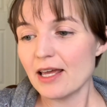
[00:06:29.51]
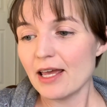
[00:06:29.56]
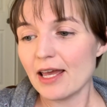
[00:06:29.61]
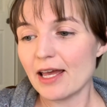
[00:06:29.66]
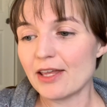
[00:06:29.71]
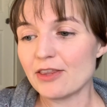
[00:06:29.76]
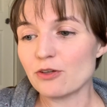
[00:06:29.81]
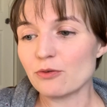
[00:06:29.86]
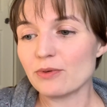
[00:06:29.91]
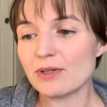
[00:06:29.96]

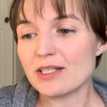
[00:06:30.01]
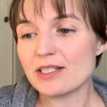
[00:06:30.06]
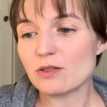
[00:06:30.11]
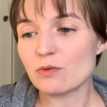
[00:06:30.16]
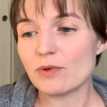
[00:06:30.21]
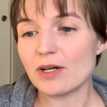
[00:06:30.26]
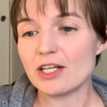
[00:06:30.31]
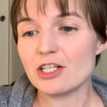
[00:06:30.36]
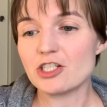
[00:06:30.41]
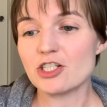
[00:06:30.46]
and the reason
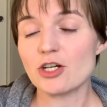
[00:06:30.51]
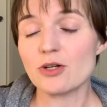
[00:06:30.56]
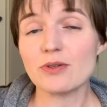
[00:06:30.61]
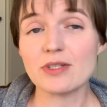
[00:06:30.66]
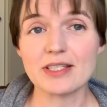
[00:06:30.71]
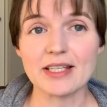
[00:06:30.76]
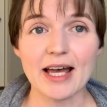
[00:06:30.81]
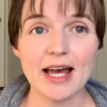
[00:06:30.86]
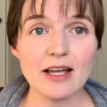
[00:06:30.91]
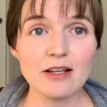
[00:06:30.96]
why I
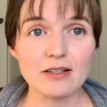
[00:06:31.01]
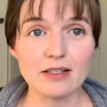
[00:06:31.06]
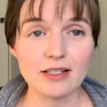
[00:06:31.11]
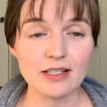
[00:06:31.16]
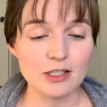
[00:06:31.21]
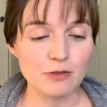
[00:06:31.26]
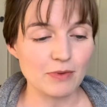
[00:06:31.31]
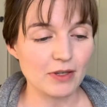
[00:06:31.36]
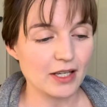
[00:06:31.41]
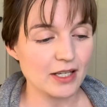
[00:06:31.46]
chose that
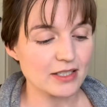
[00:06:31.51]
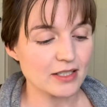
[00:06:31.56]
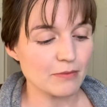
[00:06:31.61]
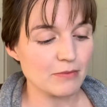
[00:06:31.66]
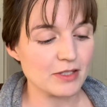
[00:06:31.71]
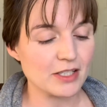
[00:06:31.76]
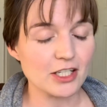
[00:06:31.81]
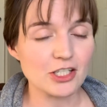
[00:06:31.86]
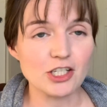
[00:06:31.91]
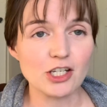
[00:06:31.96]
is because I'm
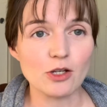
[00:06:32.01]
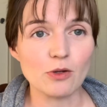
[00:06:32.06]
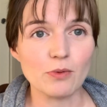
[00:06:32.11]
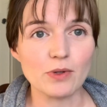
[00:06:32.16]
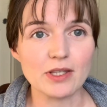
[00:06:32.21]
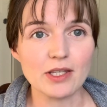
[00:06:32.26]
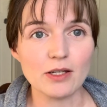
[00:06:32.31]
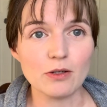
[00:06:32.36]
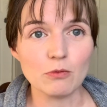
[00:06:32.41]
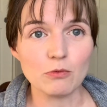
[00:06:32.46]
stitching
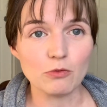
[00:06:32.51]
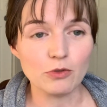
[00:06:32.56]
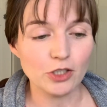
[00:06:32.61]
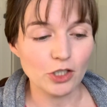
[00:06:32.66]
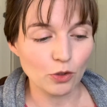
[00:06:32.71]
with a